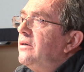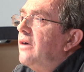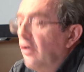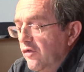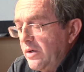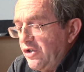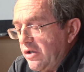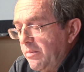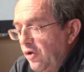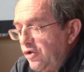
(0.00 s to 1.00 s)
over which
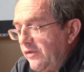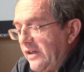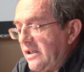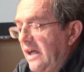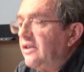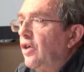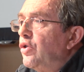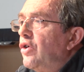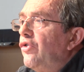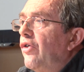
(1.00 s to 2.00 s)
the Bolsheviks had no
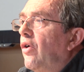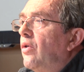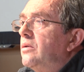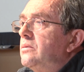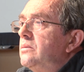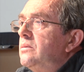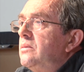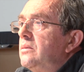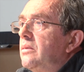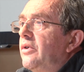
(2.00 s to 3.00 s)
control.
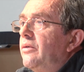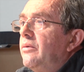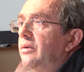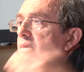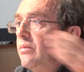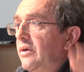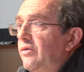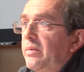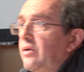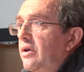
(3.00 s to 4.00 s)
We've
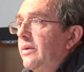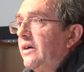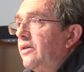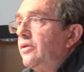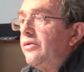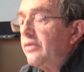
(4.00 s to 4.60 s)
spoken about those,